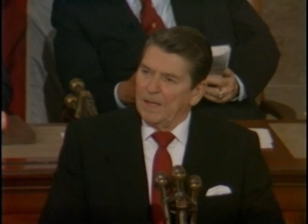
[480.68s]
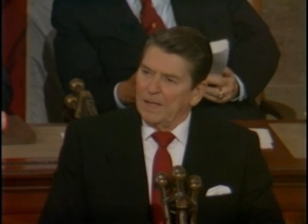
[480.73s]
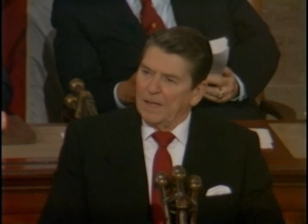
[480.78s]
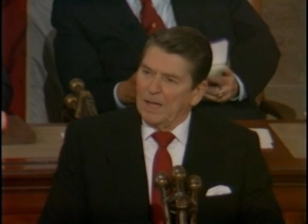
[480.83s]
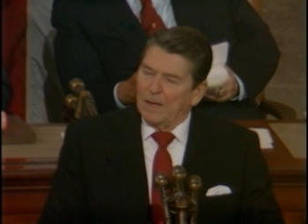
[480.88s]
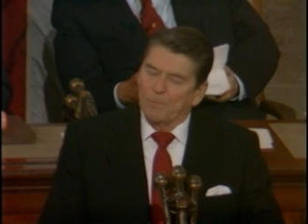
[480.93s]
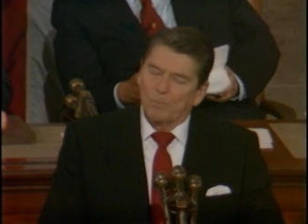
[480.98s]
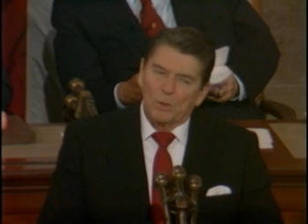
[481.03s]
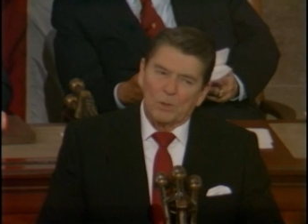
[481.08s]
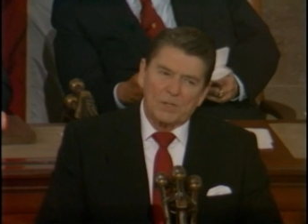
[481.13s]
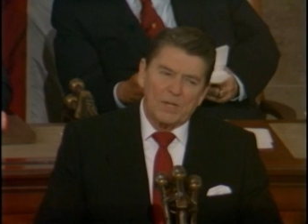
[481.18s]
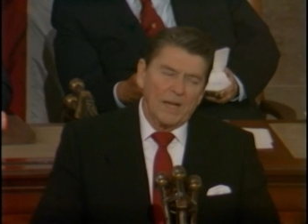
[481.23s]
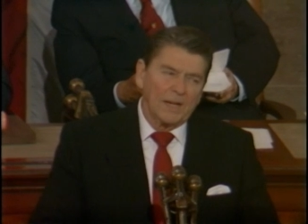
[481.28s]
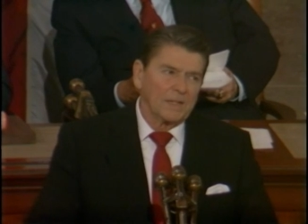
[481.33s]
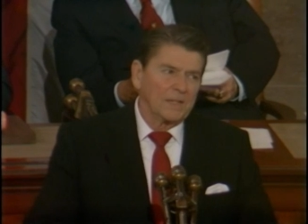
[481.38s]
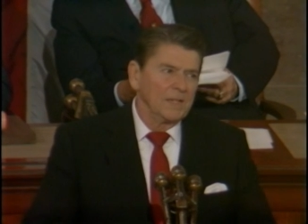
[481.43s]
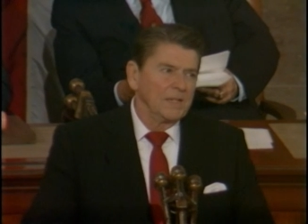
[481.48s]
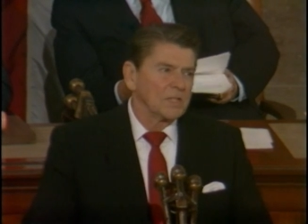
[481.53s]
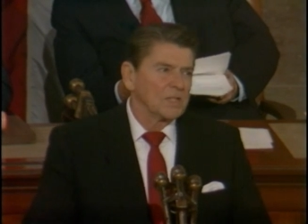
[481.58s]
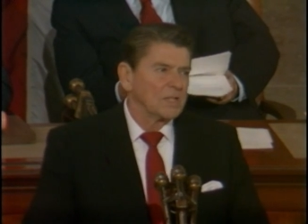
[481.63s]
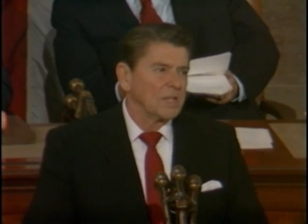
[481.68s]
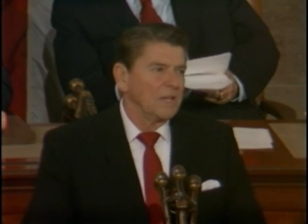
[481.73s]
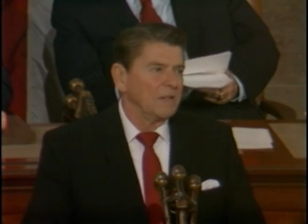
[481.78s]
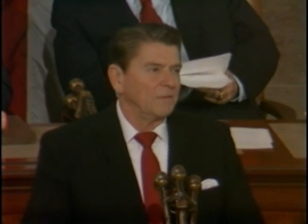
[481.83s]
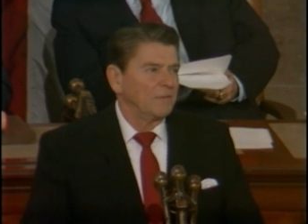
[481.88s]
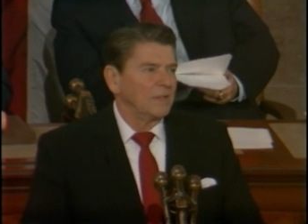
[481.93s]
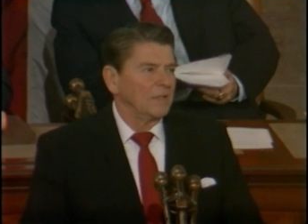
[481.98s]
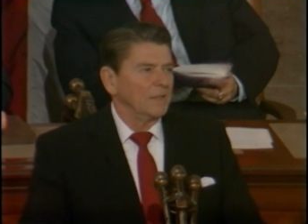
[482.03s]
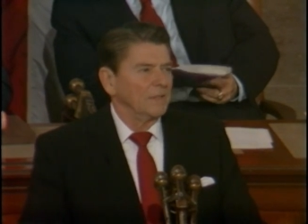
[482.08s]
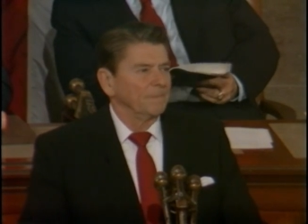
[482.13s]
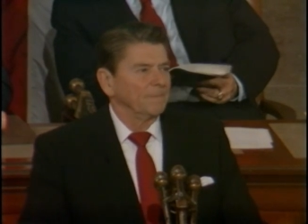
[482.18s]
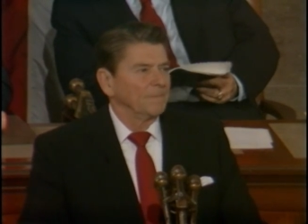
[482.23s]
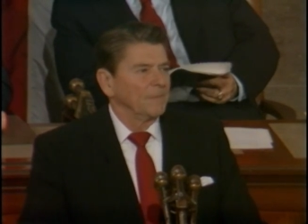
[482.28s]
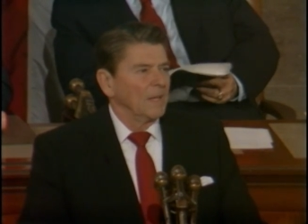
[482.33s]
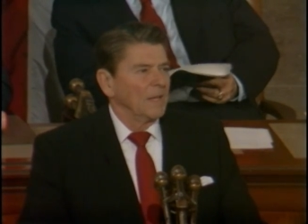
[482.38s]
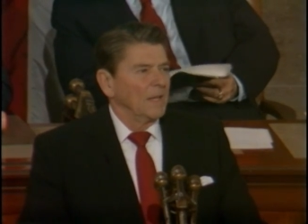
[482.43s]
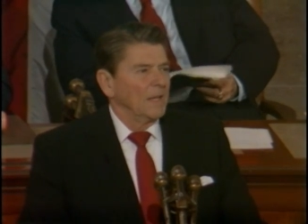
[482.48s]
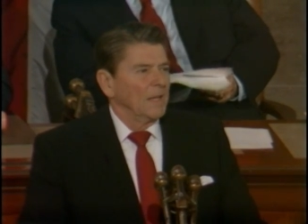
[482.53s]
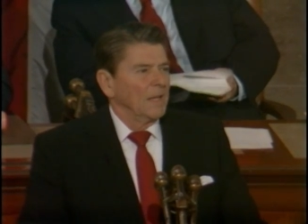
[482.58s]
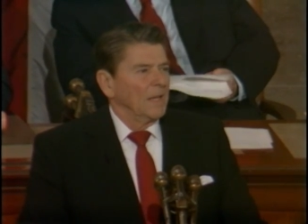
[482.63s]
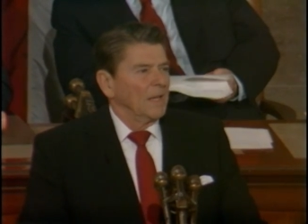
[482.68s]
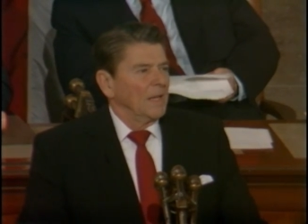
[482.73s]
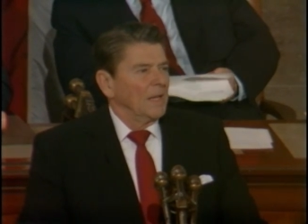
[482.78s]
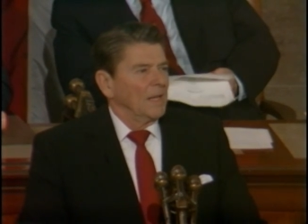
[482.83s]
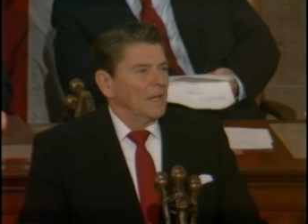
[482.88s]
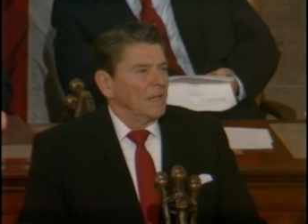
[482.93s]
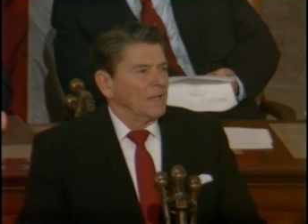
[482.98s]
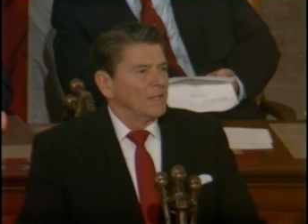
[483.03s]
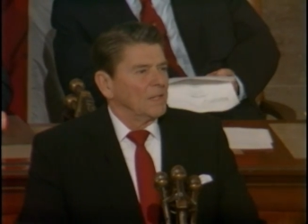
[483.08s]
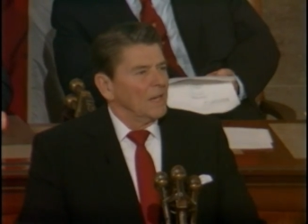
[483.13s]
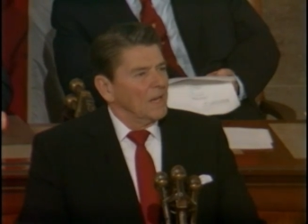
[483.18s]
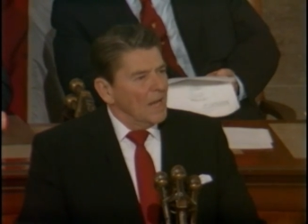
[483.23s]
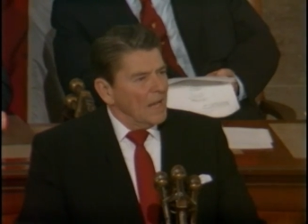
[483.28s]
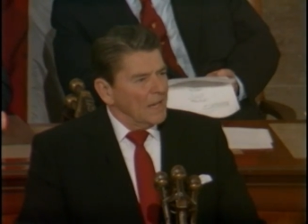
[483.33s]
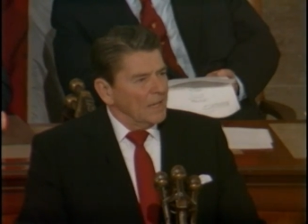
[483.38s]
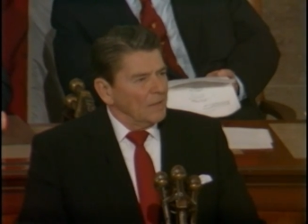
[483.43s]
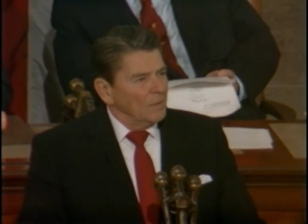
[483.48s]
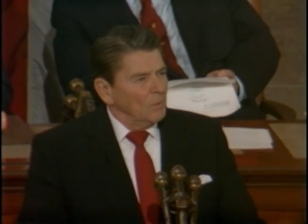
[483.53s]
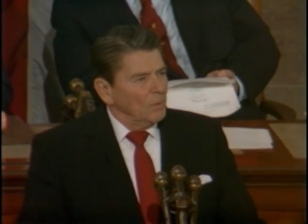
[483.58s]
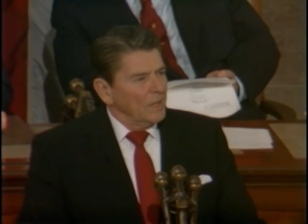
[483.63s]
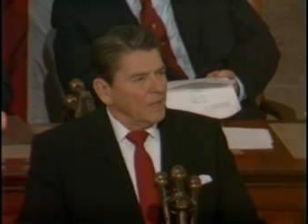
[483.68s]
And protecting safety Tonight,